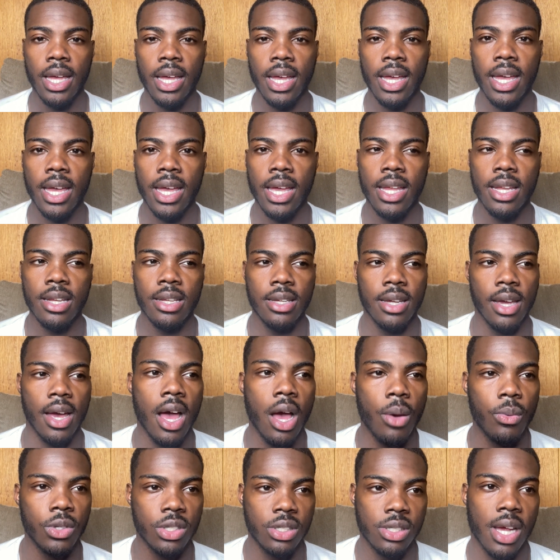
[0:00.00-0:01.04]
And
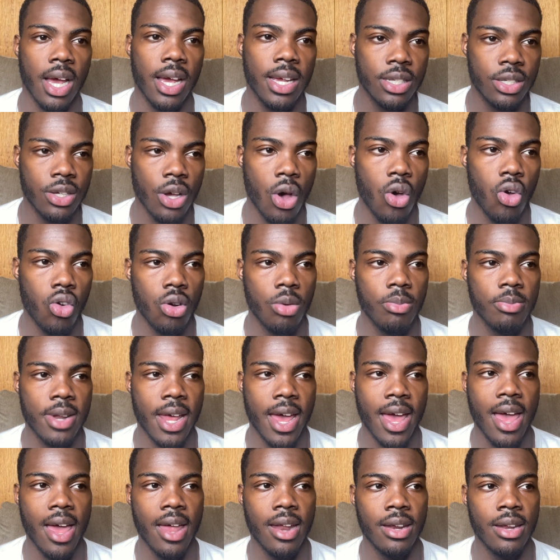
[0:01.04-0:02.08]
Yahweh Shai told him
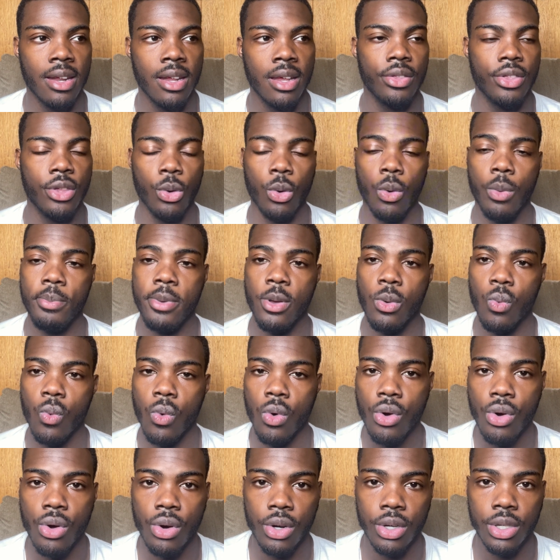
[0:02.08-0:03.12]
that there will be
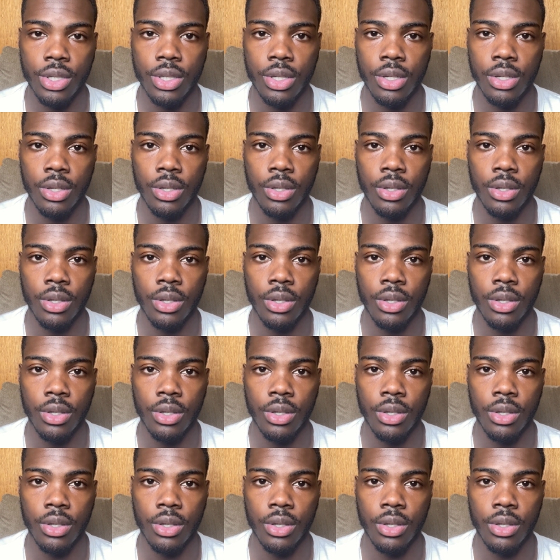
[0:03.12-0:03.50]
wars,